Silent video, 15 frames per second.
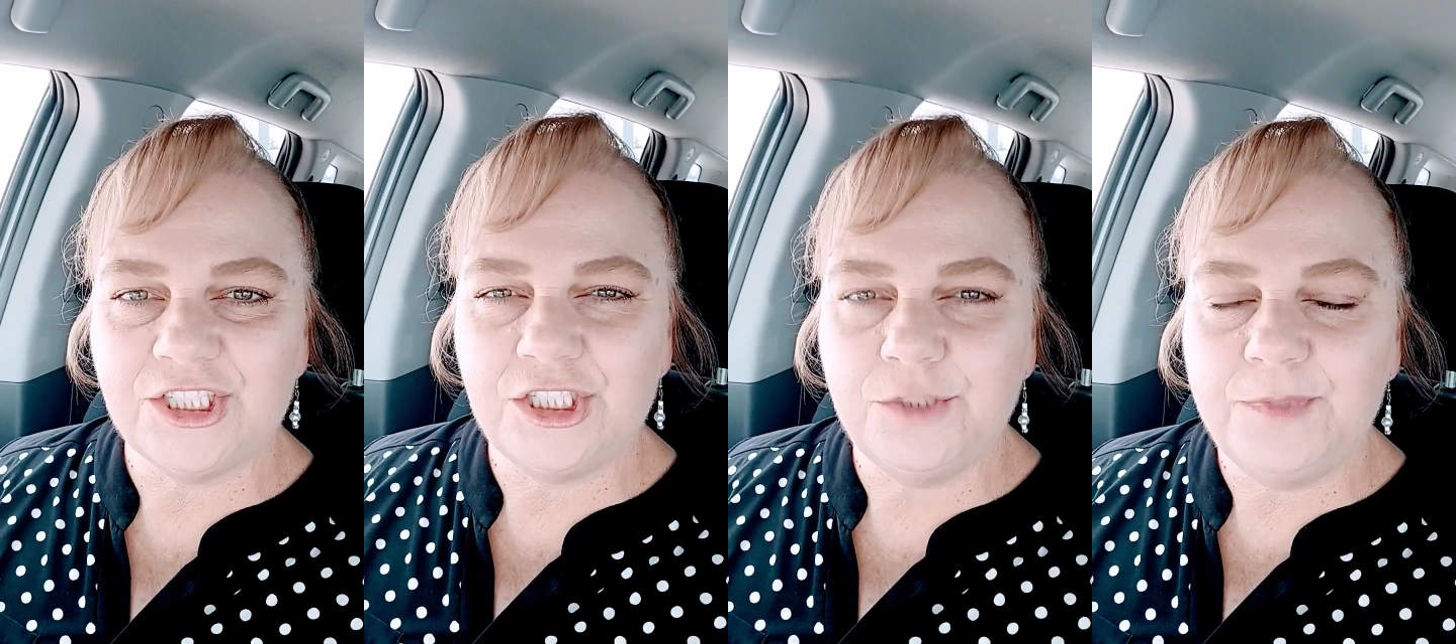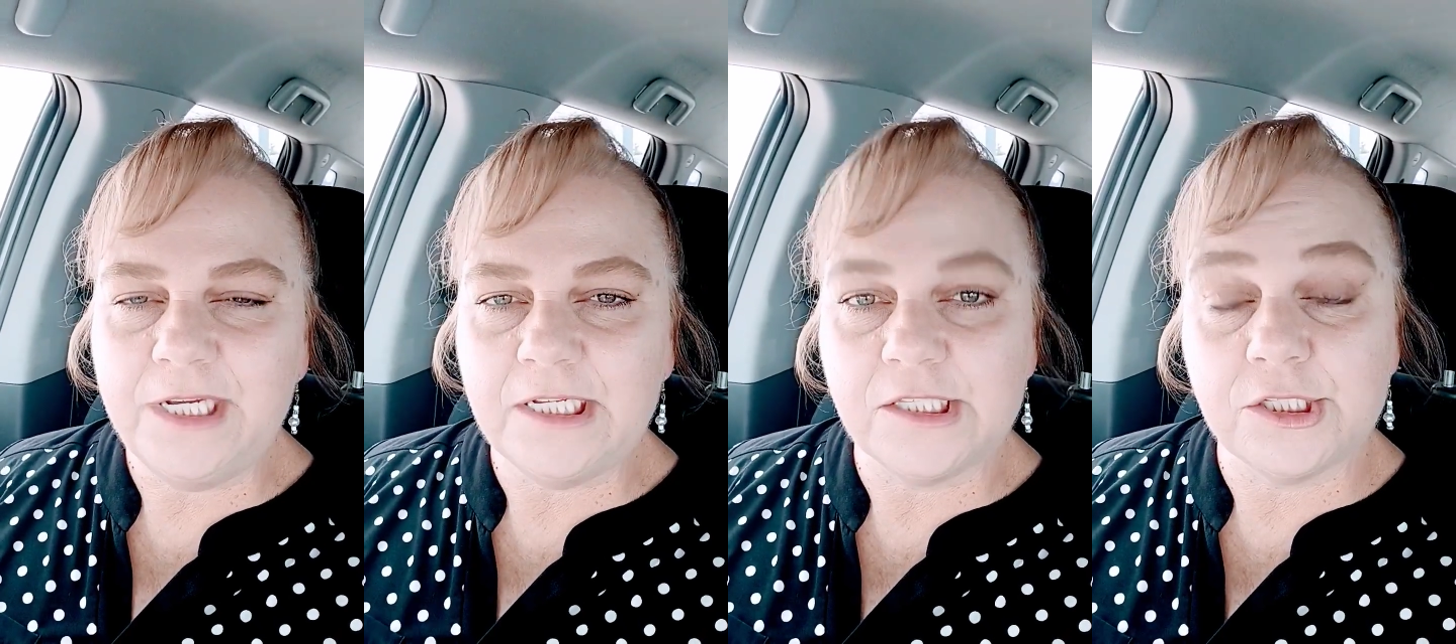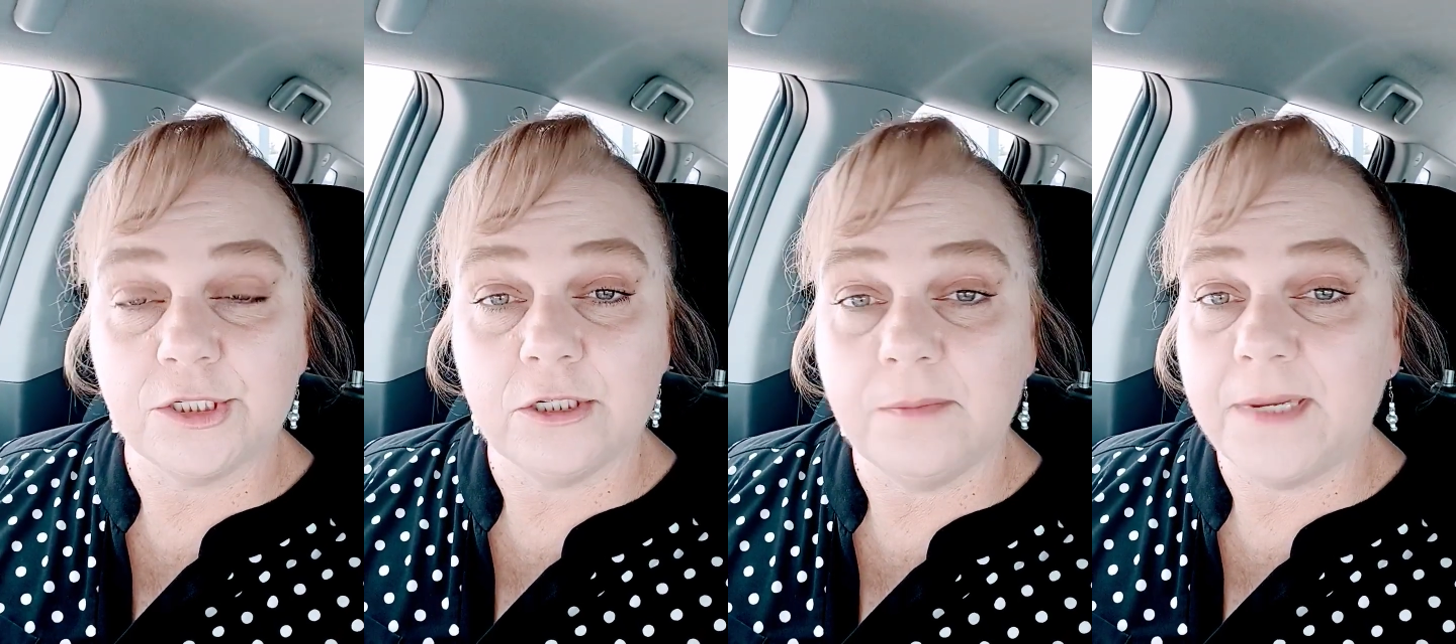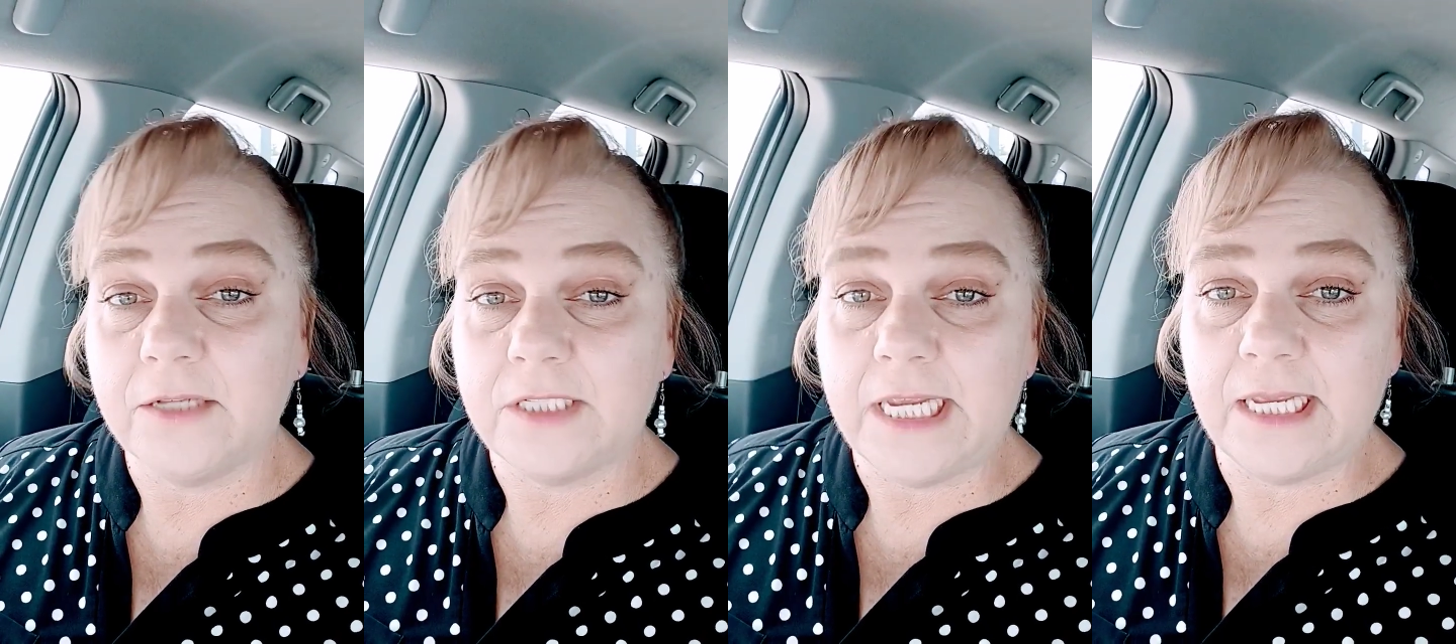Should you be
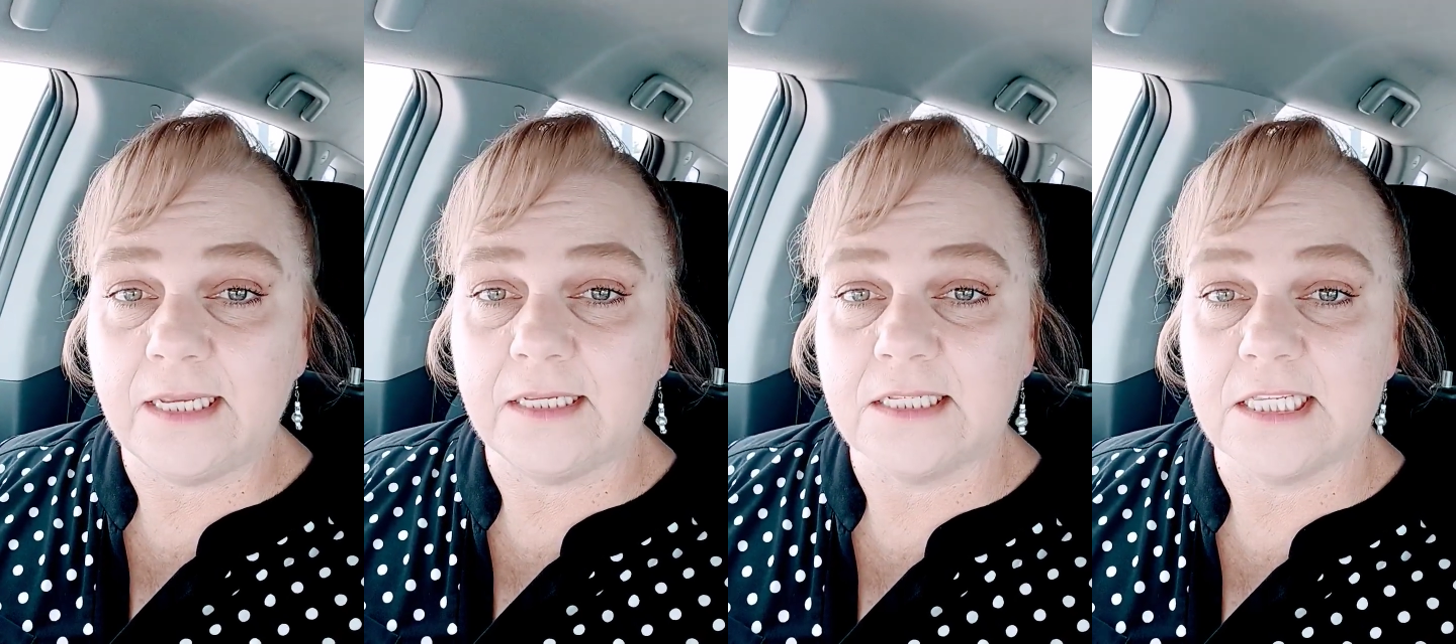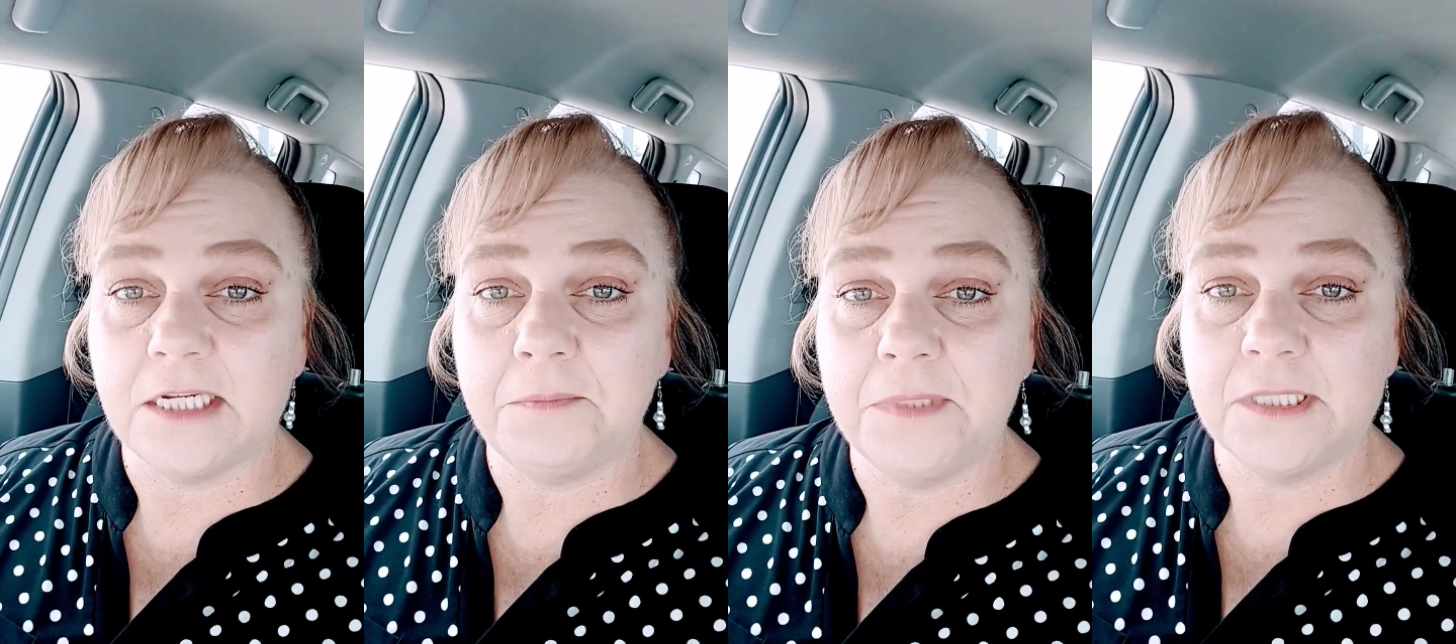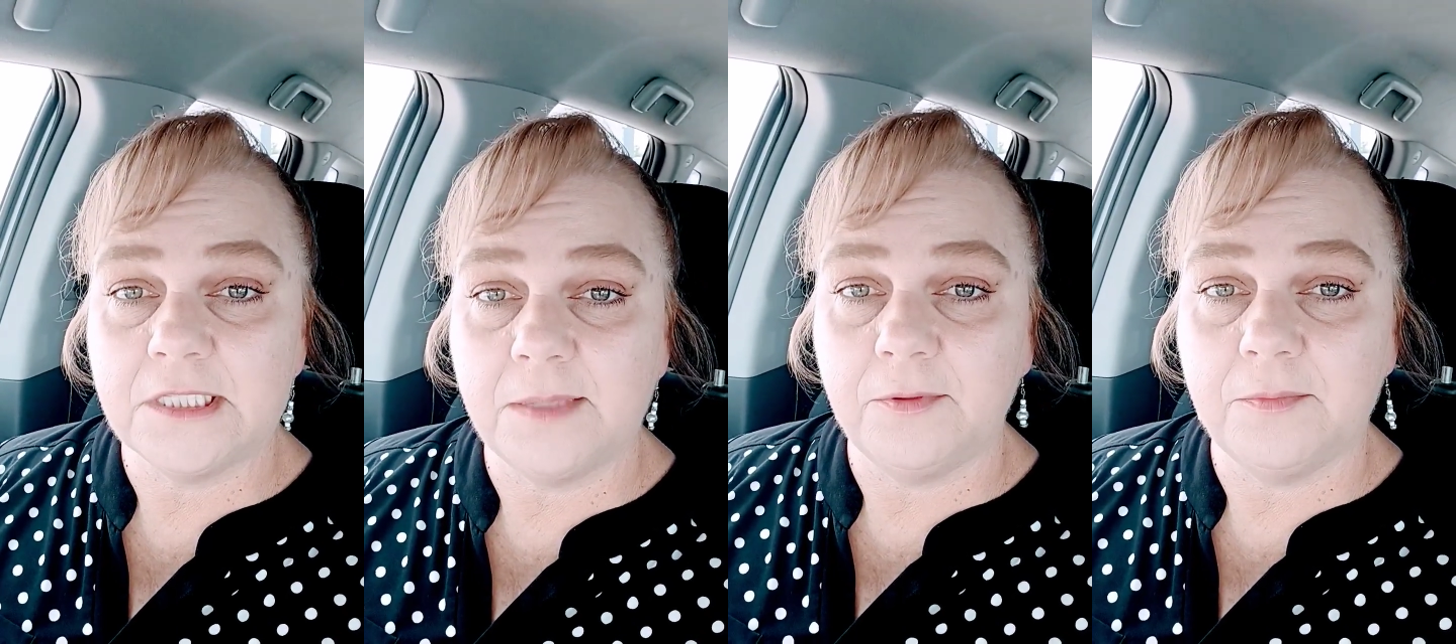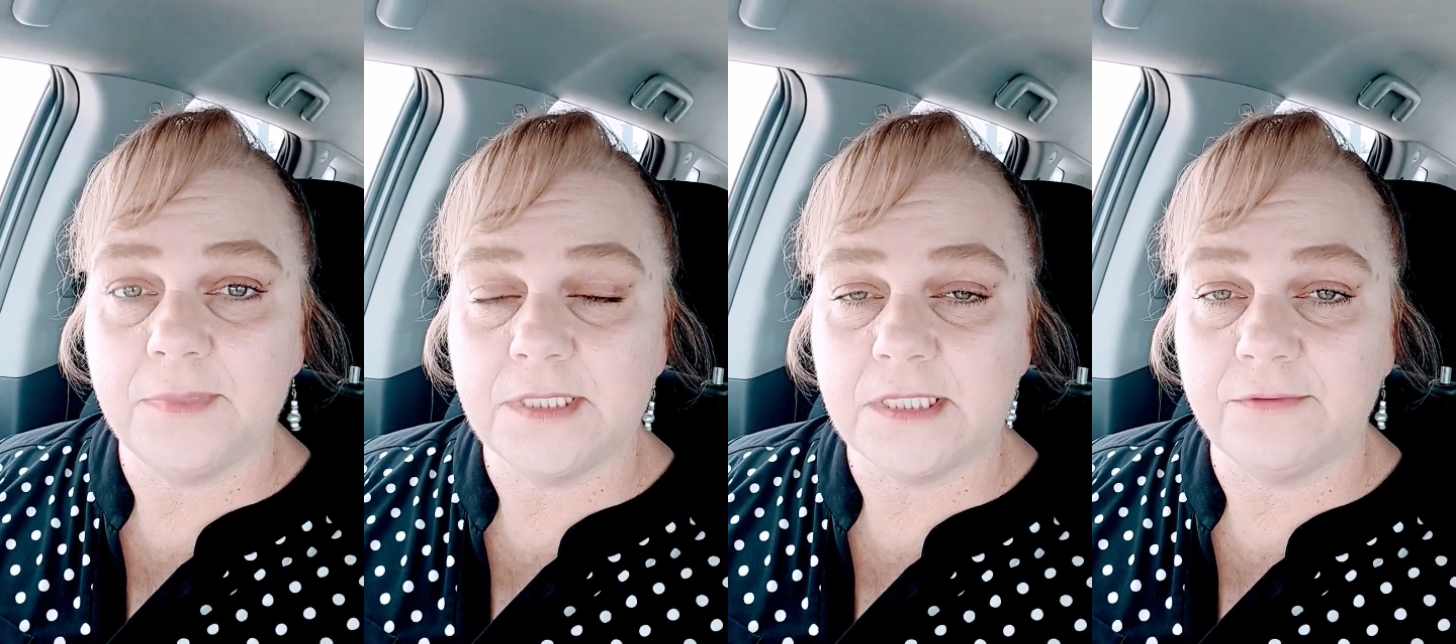concerned about taking cinnamon
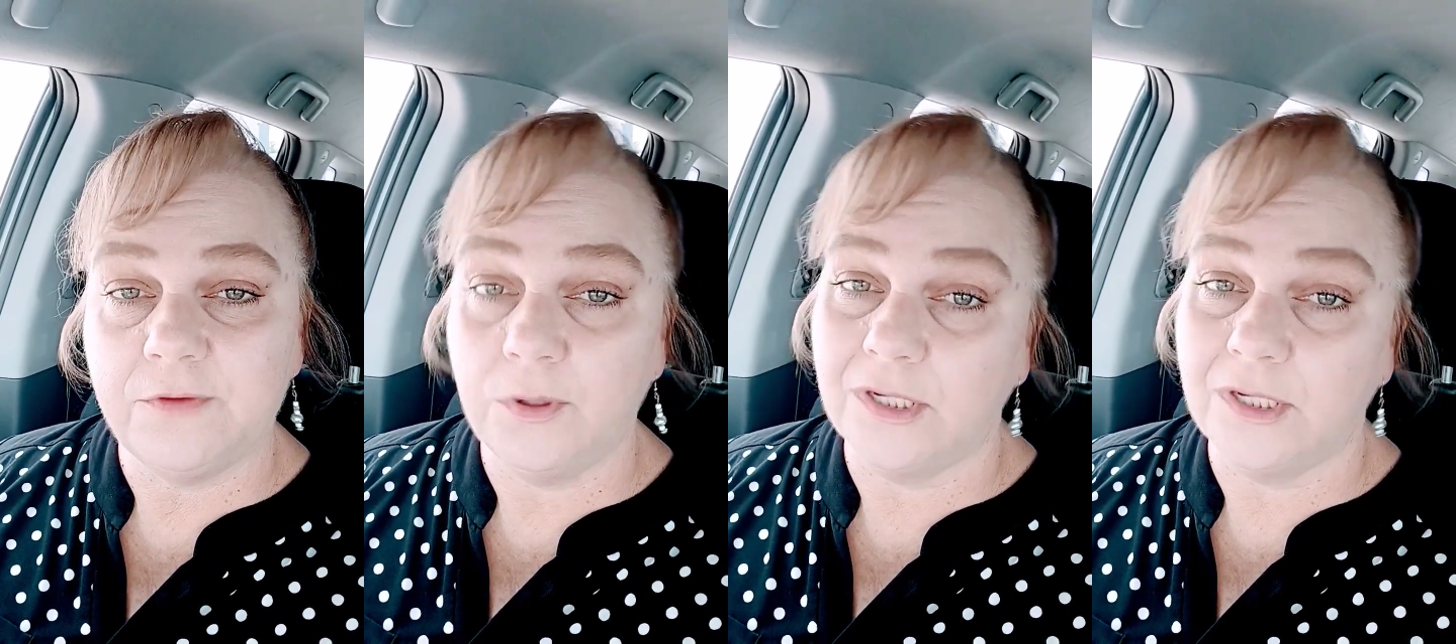supplements